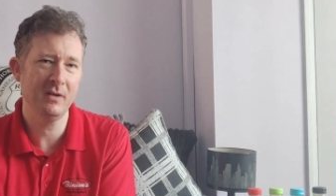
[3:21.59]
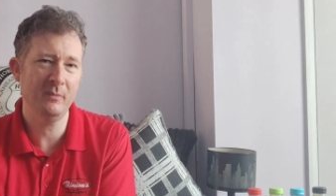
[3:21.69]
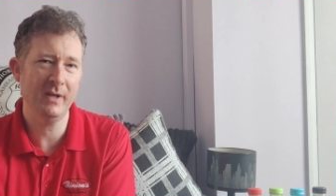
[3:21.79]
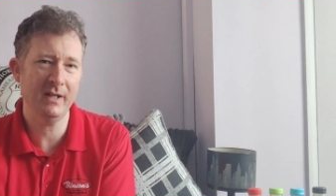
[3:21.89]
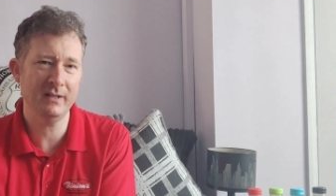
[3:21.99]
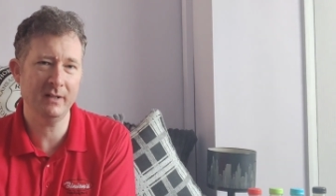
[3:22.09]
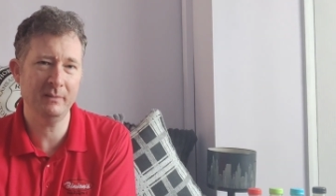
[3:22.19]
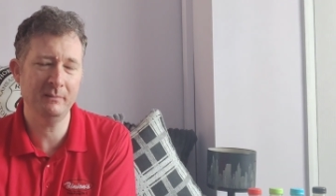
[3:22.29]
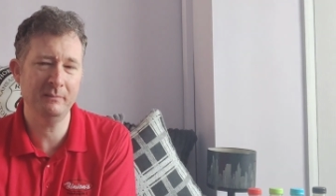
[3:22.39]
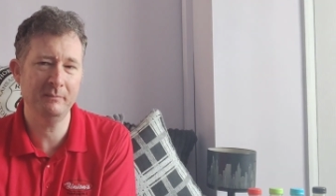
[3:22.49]
We had
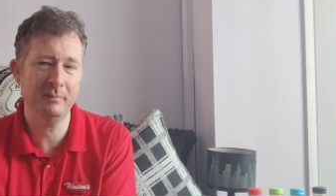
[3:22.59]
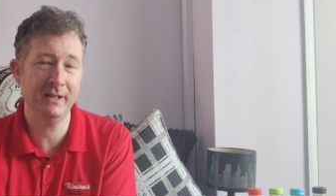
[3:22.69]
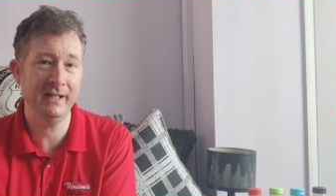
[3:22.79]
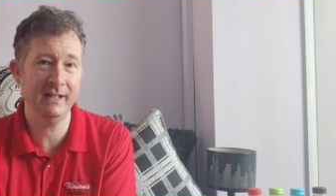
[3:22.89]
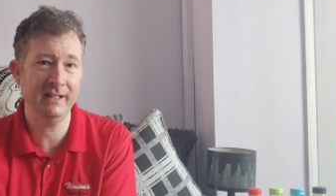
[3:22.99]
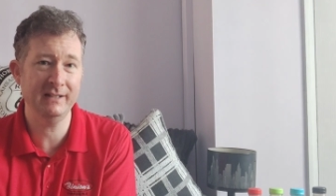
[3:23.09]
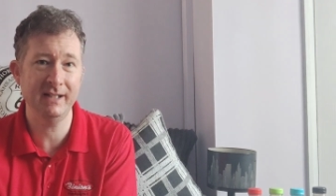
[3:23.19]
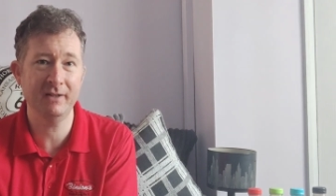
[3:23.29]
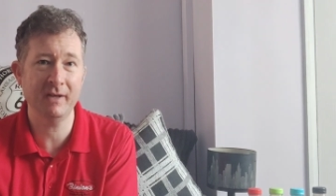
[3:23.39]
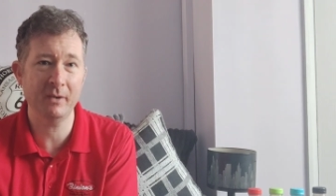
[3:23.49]
um, Panini
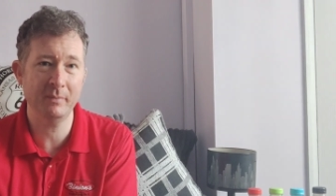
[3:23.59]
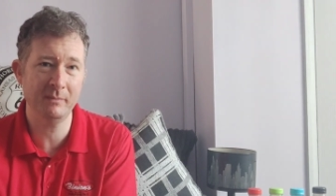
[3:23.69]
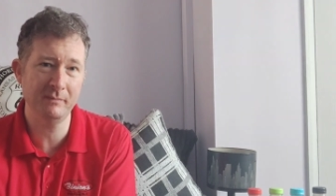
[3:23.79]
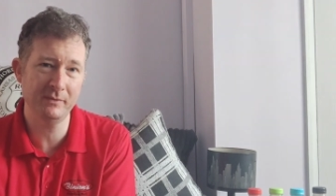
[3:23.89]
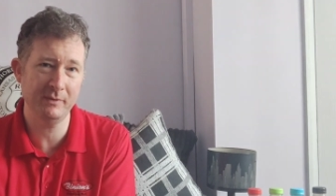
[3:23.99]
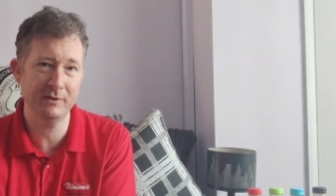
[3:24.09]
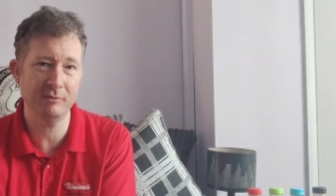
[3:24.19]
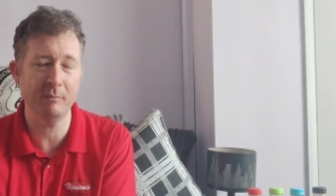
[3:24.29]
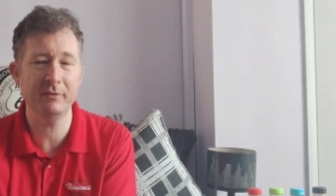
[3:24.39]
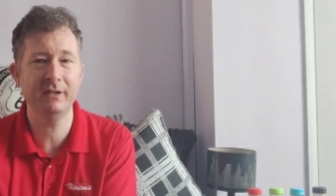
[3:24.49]
sticker albums with
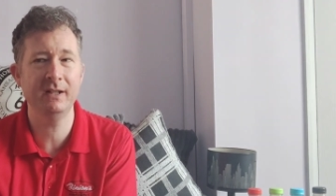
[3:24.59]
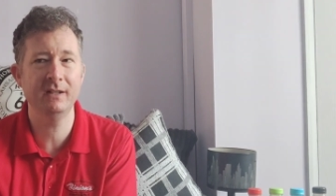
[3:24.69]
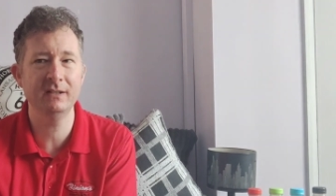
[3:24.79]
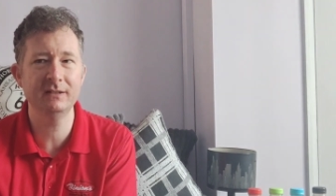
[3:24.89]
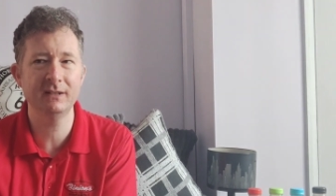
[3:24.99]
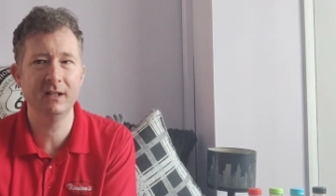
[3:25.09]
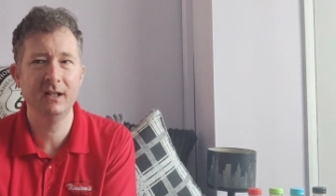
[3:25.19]
swap stickers.